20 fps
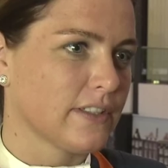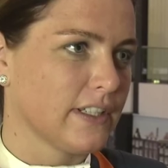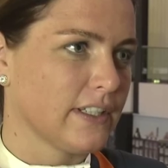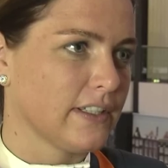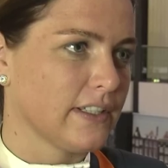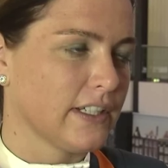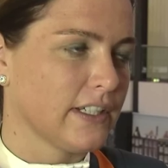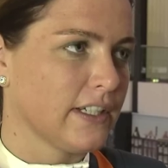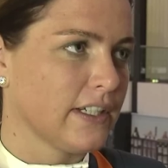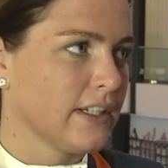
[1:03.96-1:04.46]

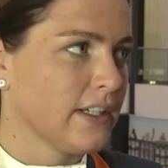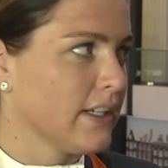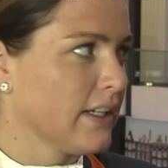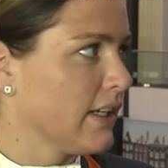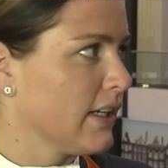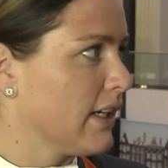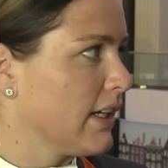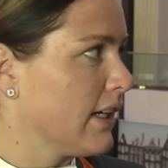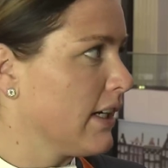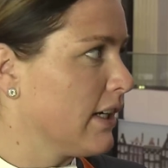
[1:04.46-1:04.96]
and uh,
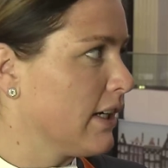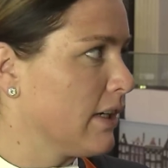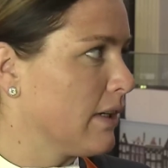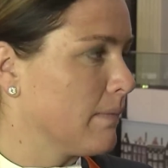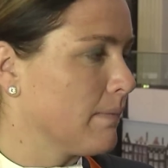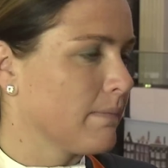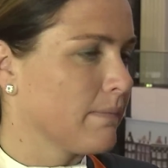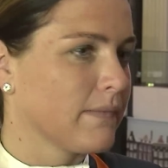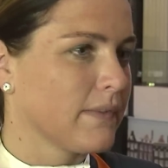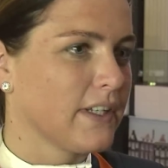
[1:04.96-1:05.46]

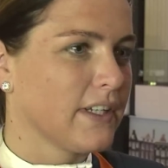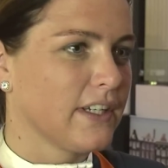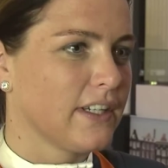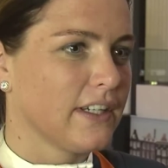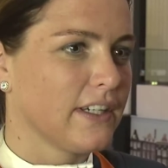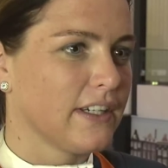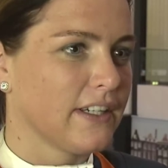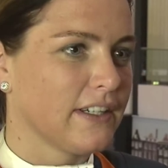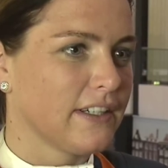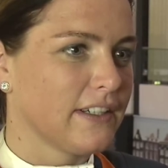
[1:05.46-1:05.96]
um,
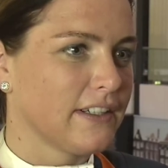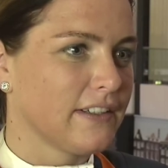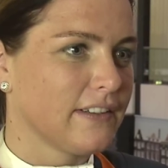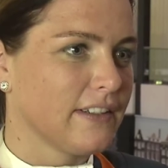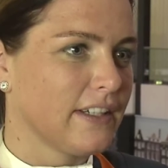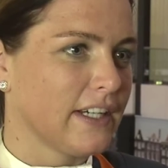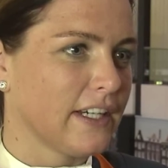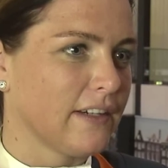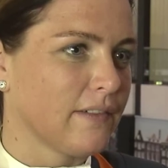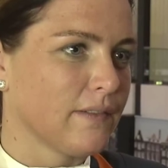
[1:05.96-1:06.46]
uh,
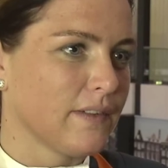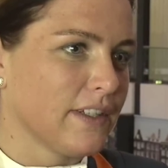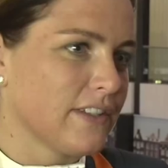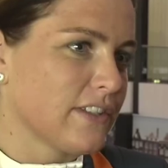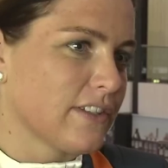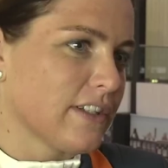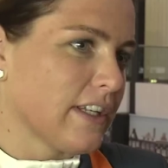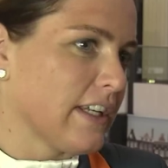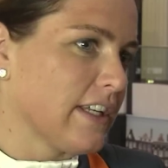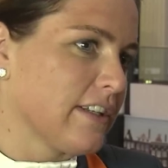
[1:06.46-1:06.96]
yeah,
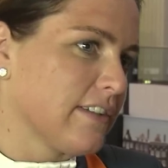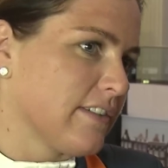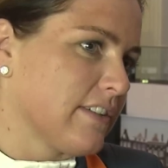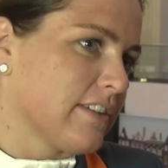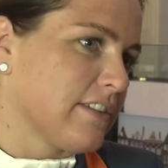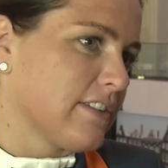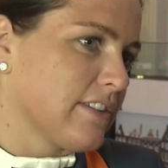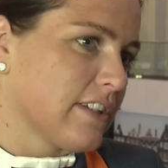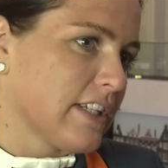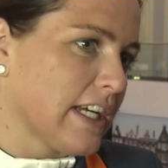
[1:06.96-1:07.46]
it's a,
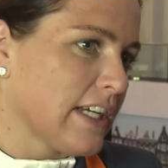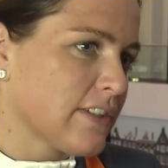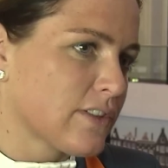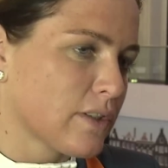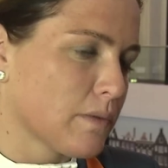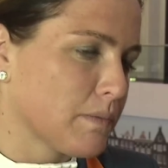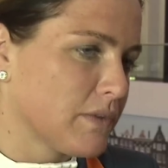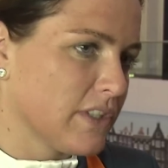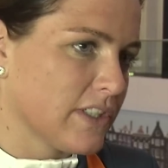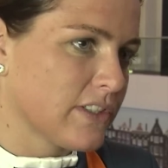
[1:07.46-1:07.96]
it's a nice
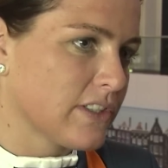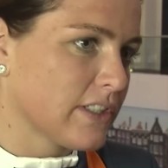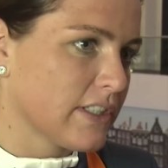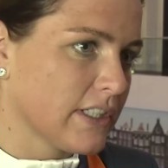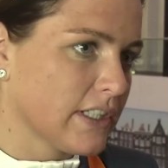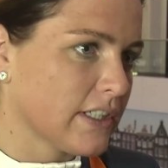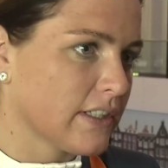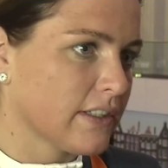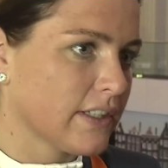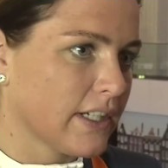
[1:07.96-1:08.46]
competition
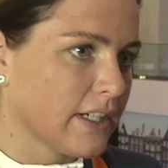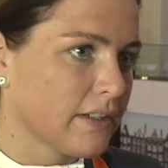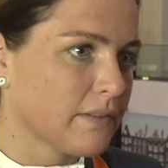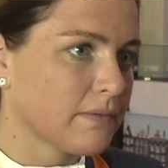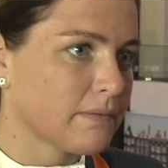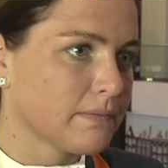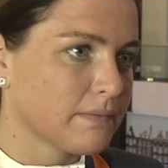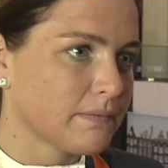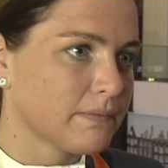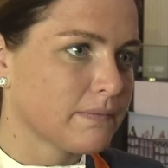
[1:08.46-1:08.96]
here. Yeah.
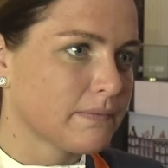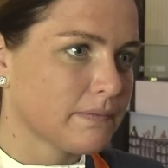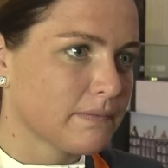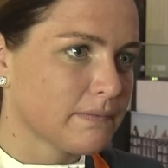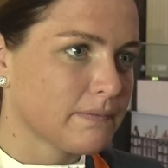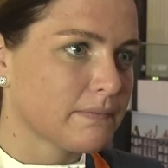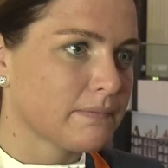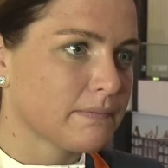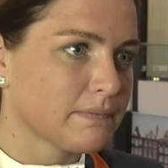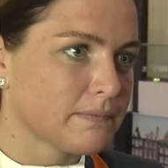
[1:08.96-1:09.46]

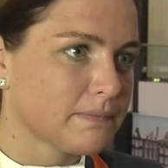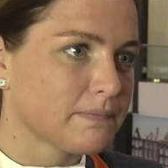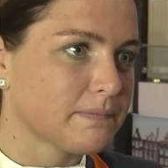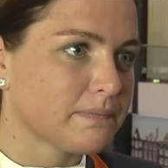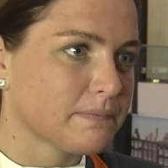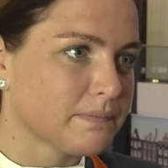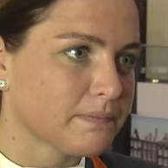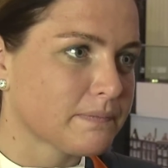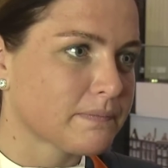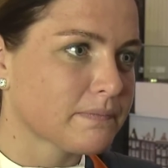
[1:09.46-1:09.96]

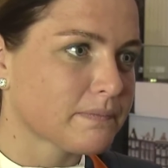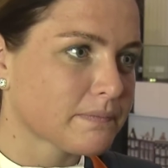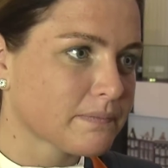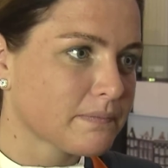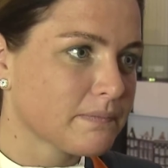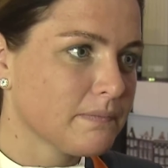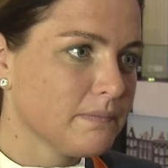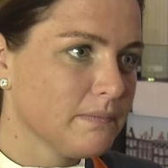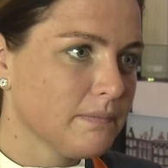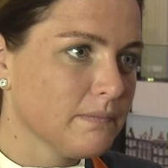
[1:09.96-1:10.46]
And tell me a
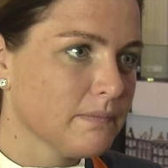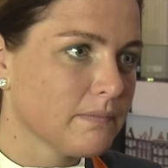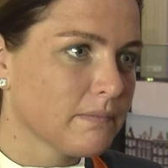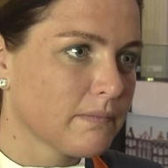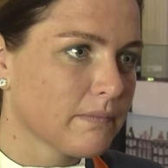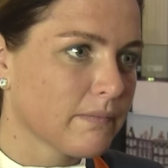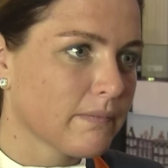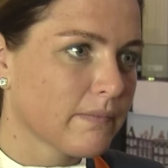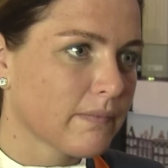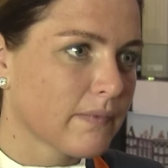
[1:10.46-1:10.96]
little bit
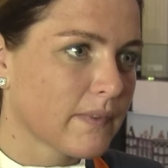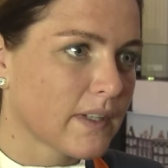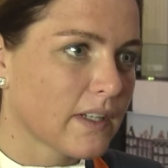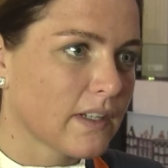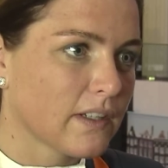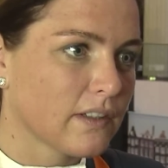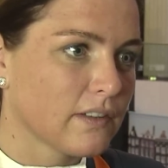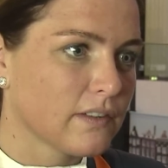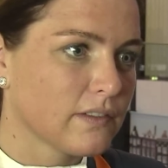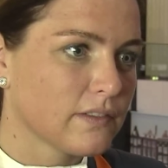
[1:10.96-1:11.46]
about
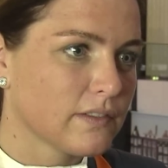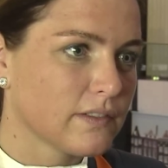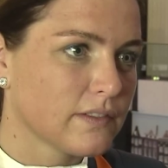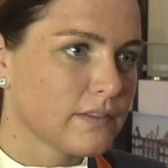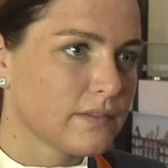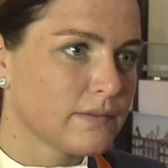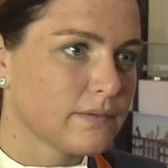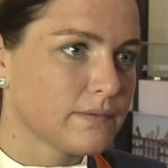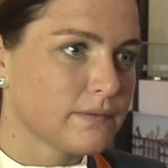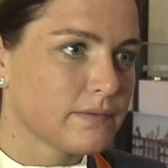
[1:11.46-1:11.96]
the
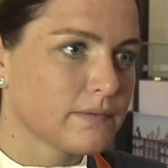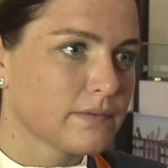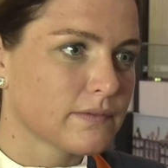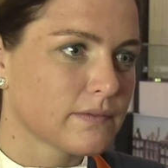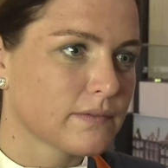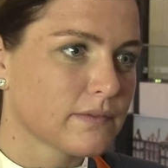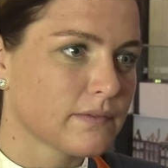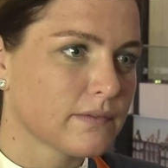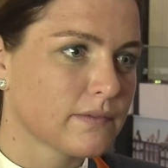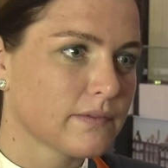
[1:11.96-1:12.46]
arena for your
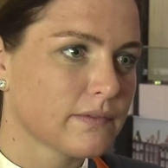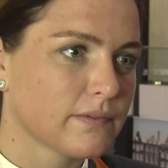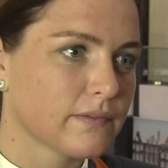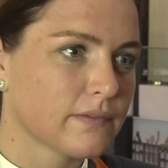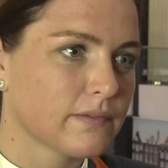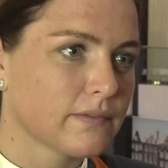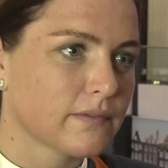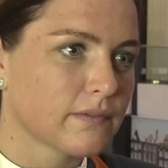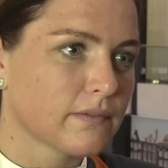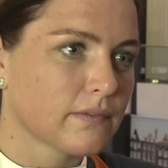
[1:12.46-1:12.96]
horse. Is
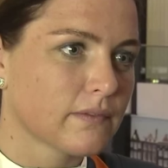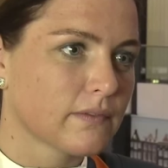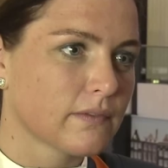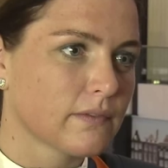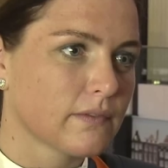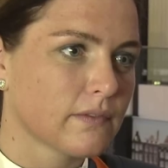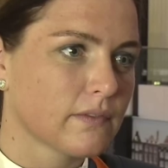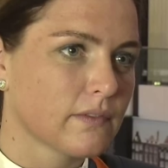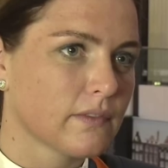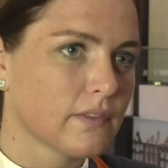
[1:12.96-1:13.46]
it a good
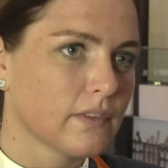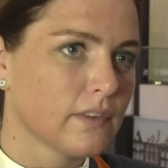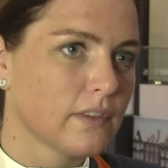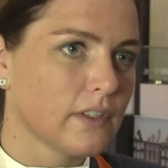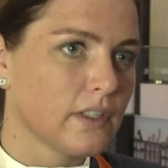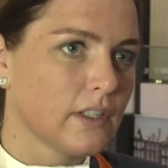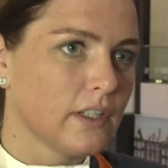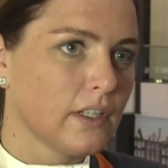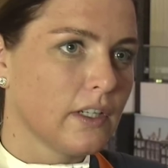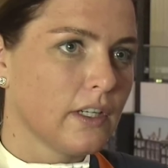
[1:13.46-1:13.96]
arena to ride
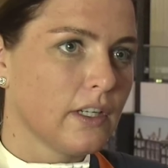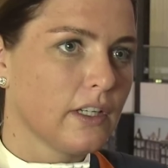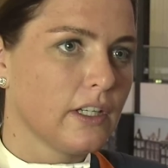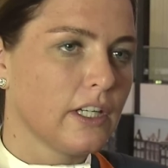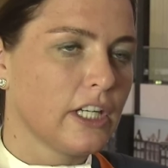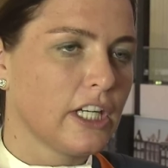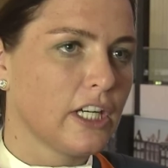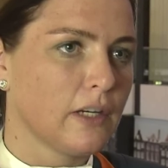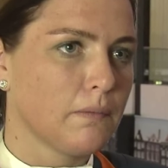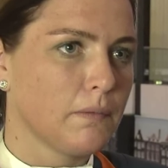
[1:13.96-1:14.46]
in?
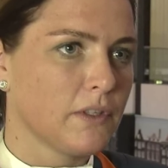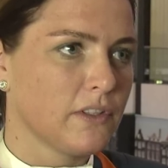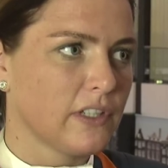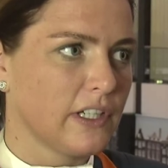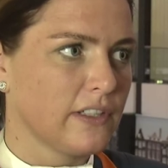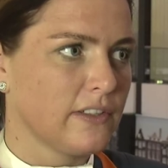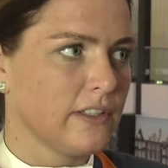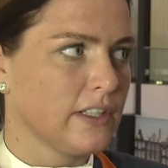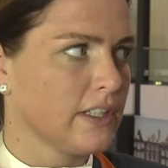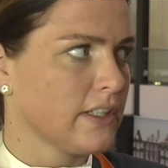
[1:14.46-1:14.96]
Yeah, but
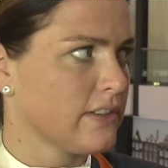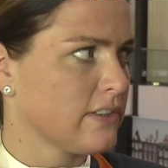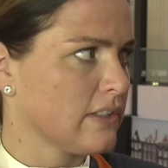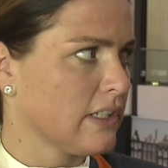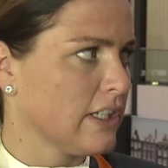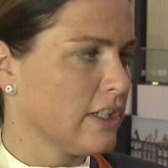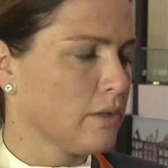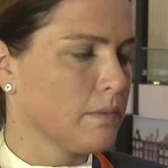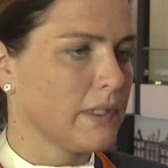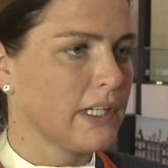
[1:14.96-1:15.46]
I think it's a
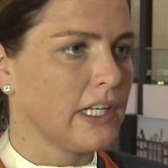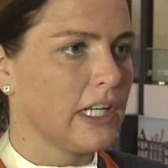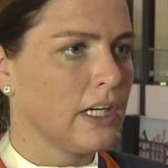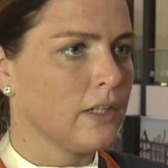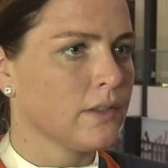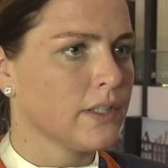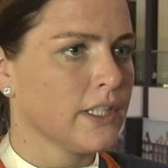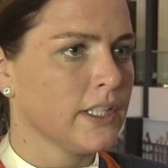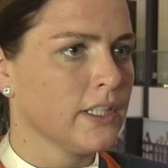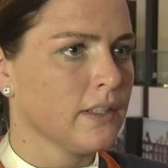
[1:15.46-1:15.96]
little bit
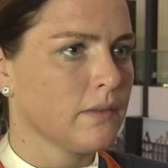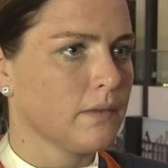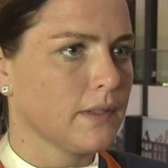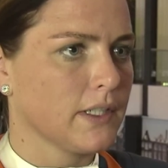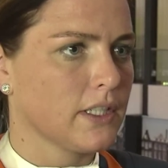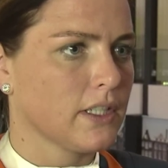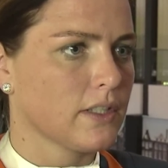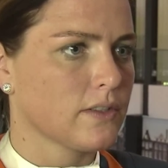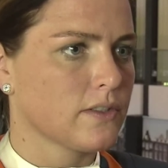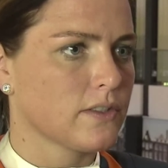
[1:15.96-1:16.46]
loudy
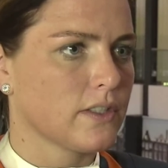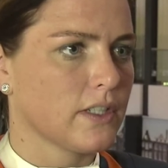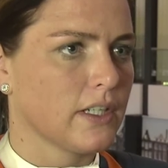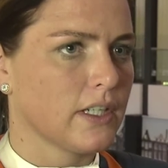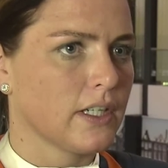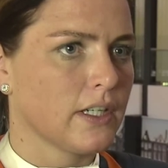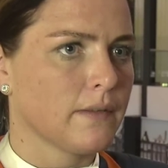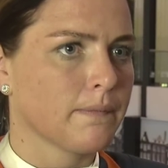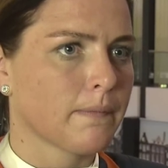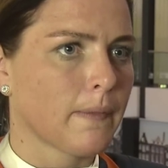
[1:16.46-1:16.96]
because
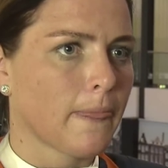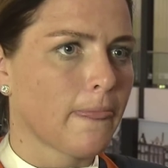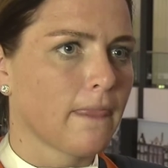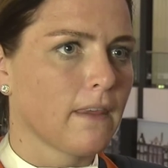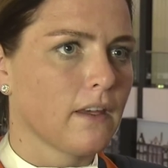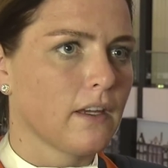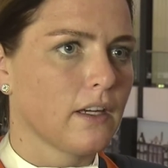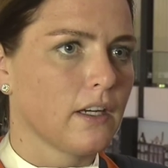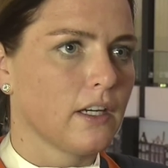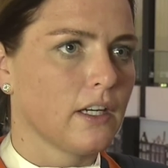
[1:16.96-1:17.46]
the
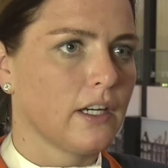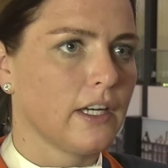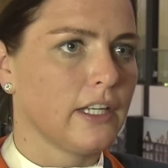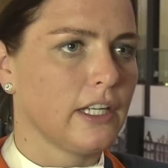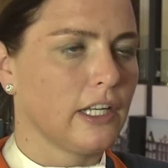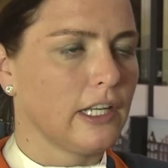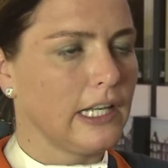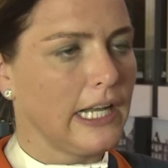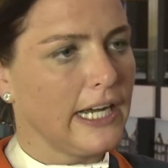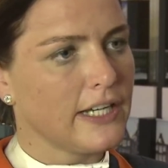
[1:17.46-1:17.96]
uh, and
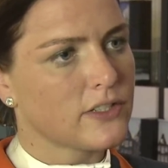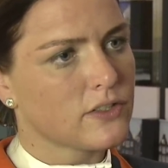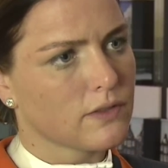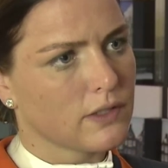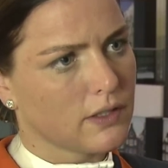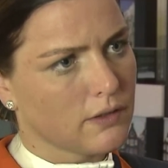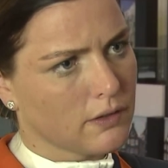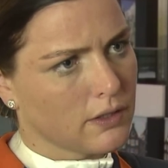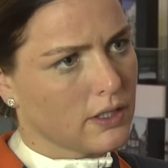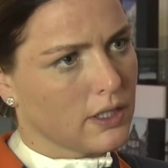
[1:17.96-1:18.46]
the lights
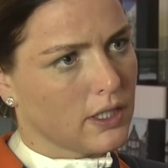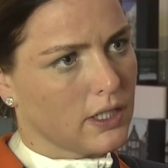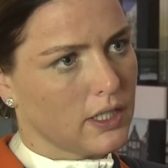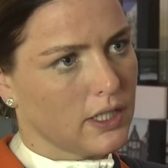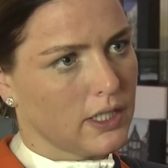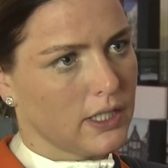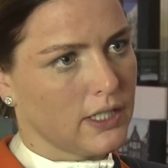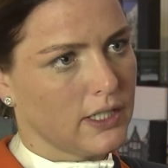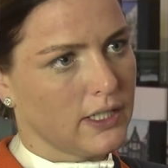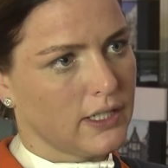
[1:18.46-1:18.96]
were.
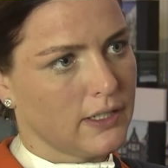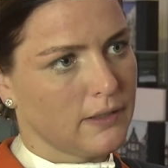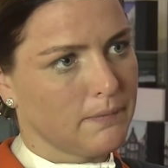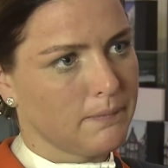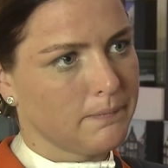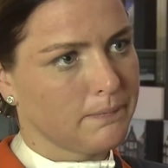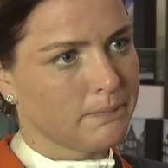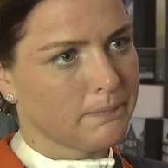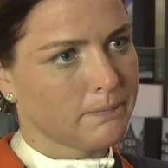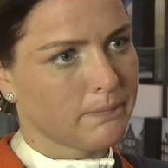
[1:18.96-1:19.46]

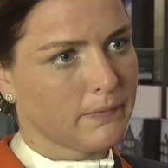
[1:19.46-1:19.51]
Um,